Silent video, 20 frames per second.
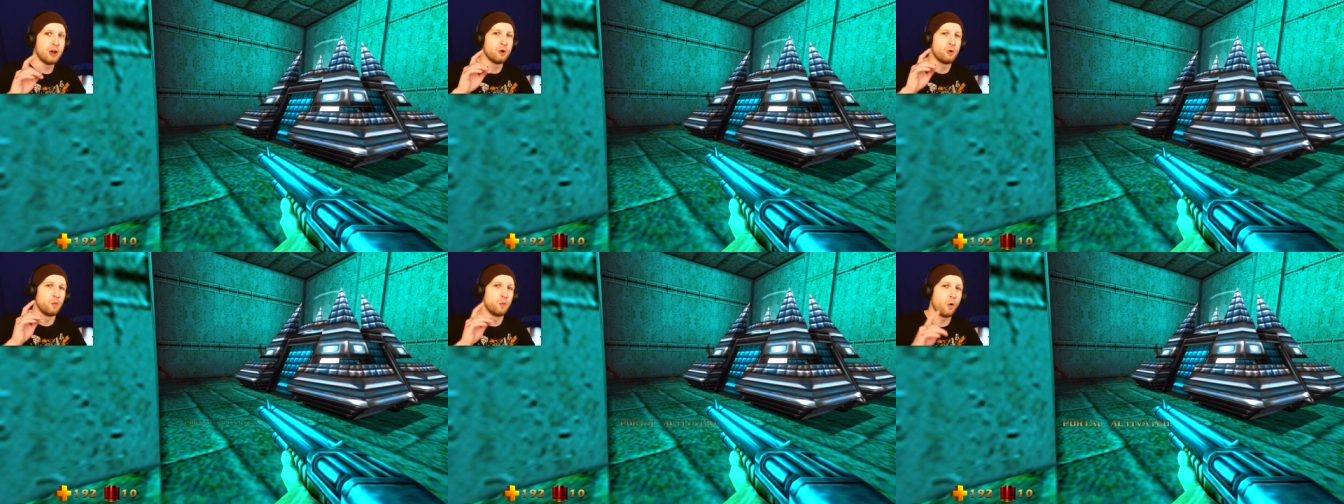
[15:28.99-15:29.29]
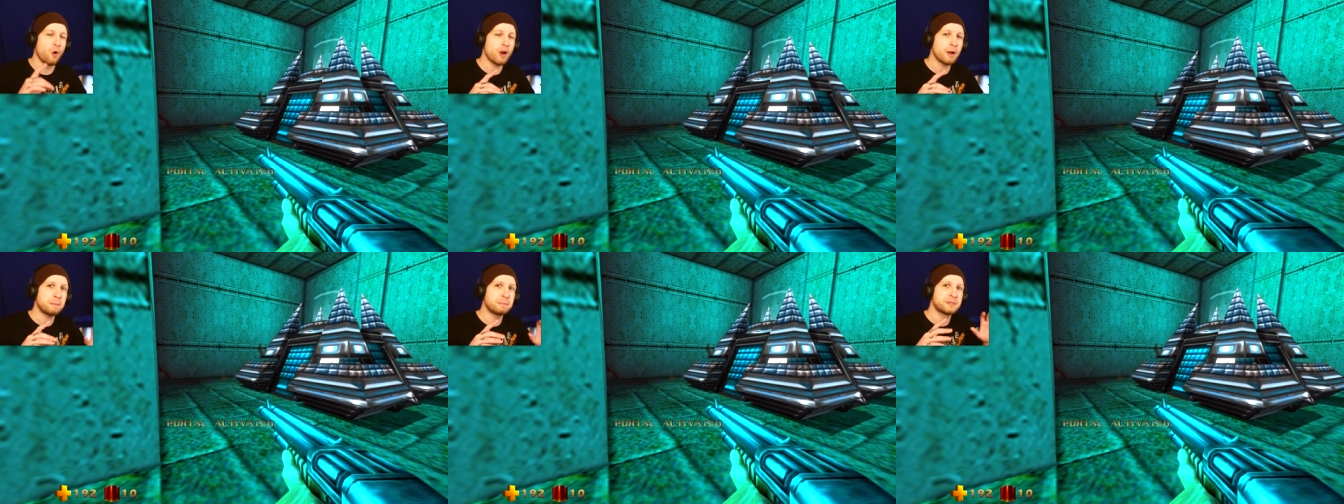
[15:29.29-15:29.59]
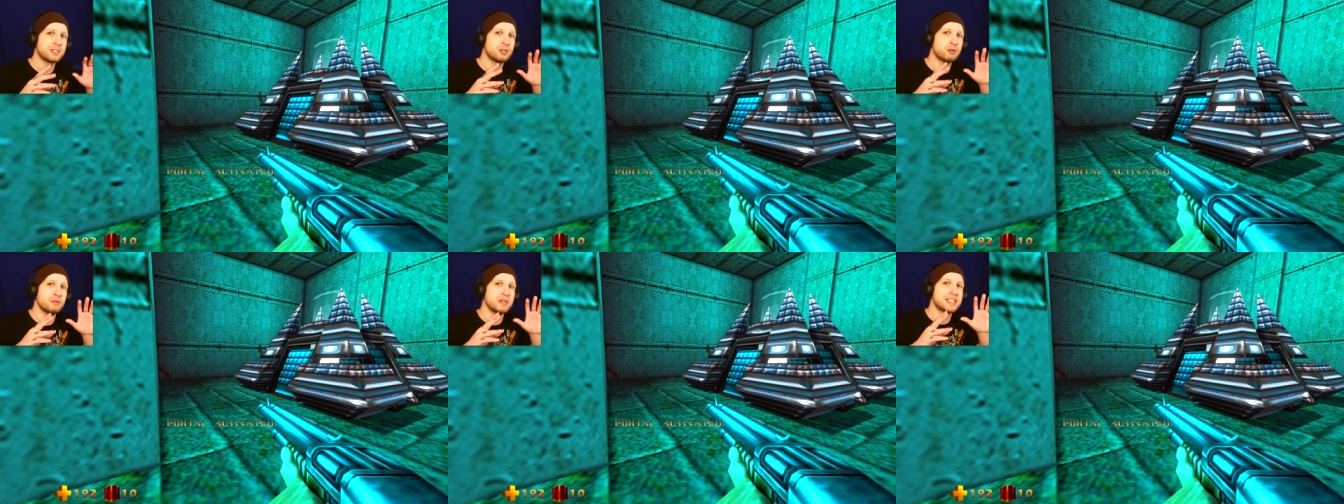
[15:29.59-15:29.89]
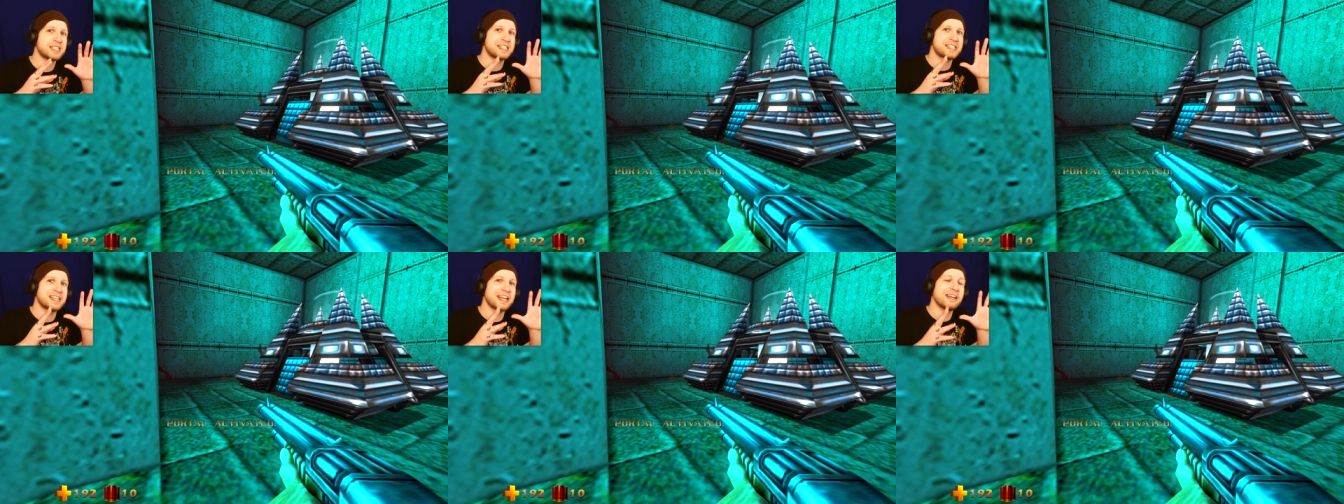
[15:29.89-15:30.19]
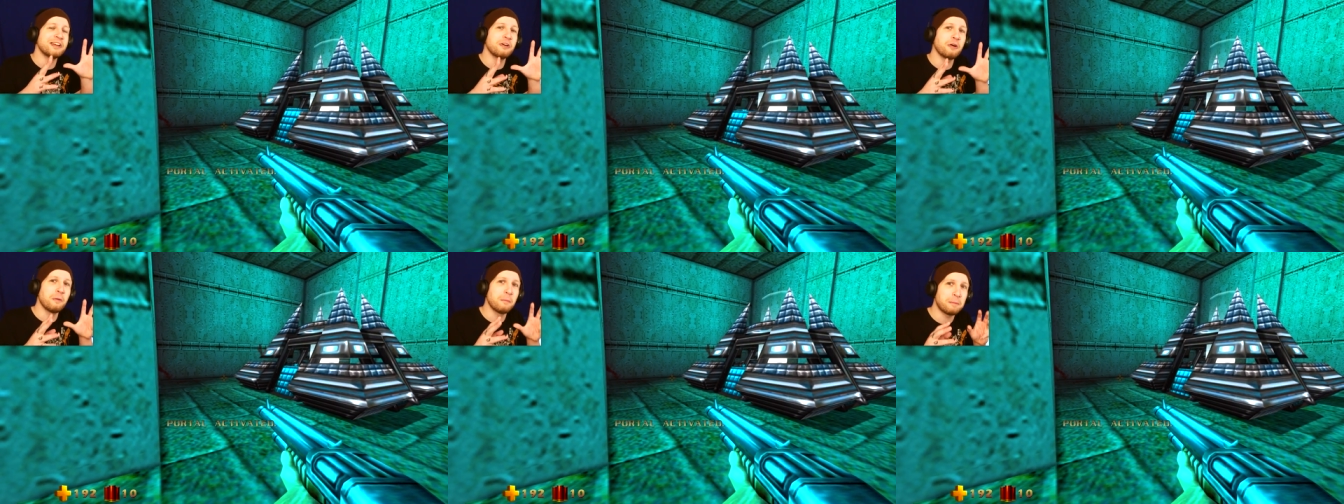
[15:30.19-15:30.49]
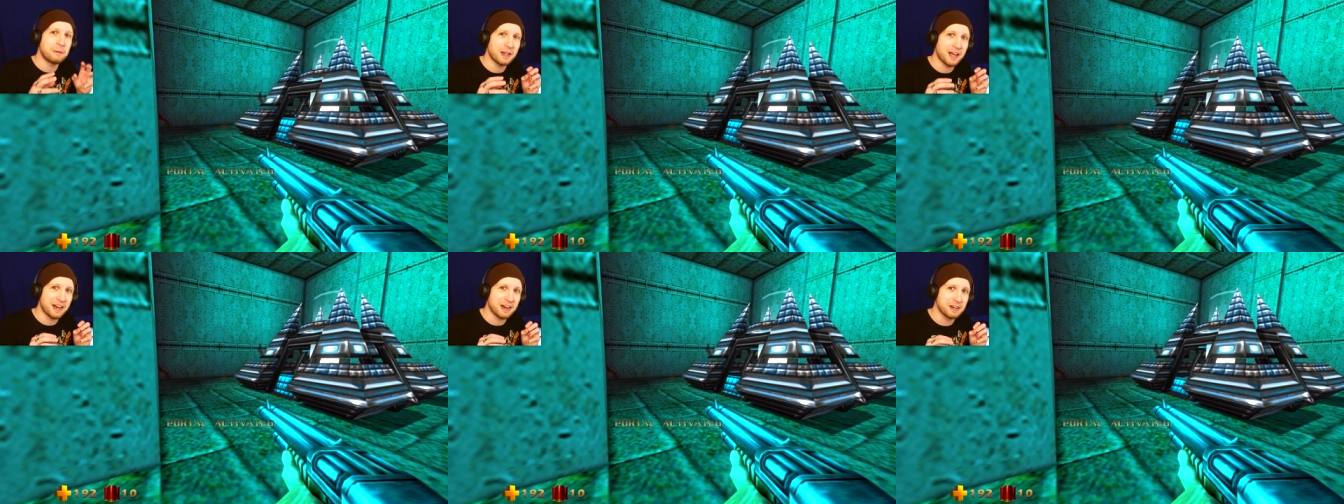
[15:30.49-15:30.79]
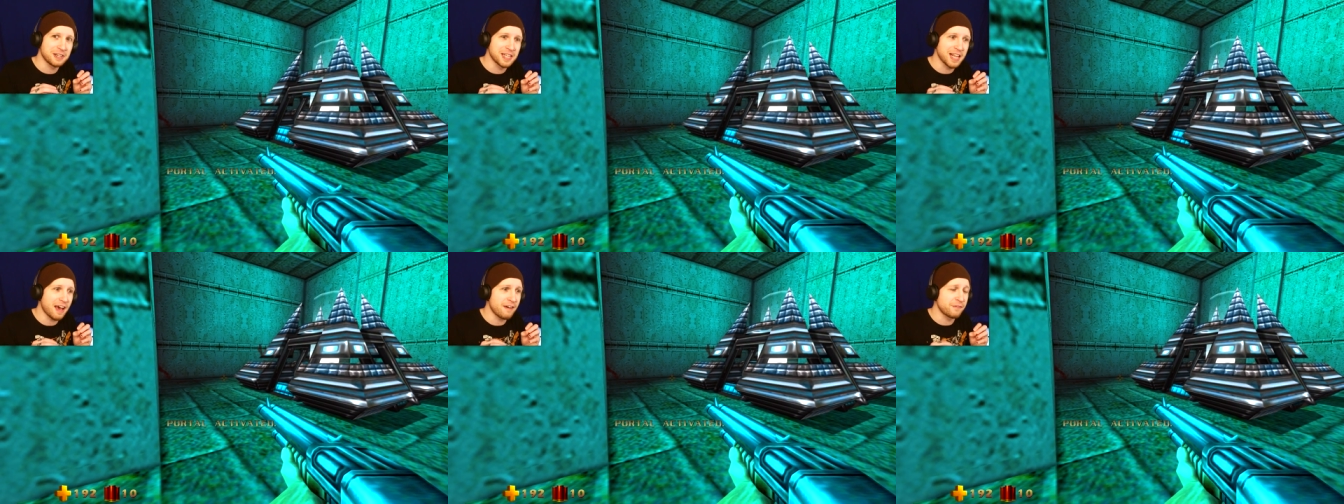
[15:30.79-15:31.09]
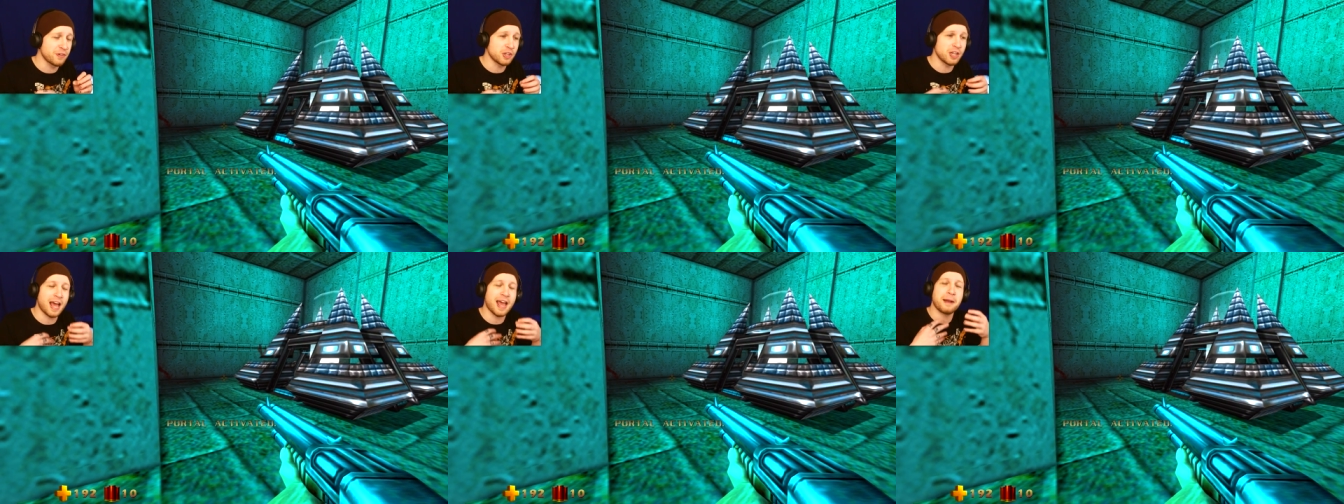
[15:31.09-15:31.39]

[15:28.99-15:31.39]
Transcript: warp to a single player level,